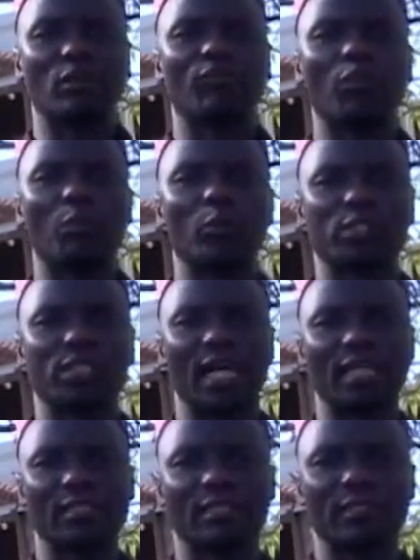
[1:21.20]
for
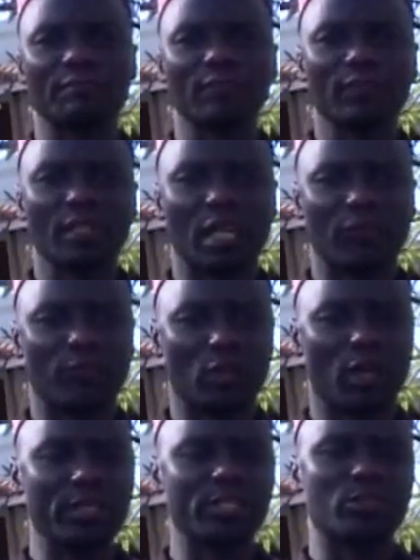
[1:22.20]
posterity and for
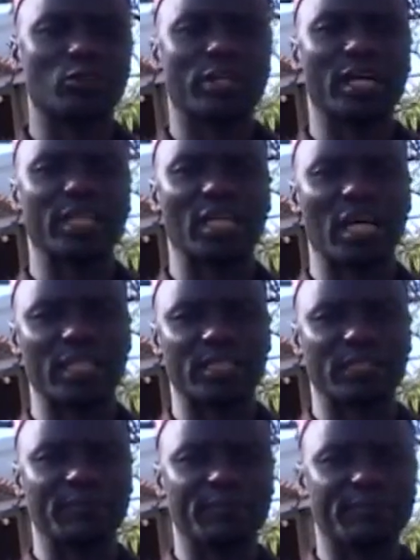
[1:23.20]
our history and culture.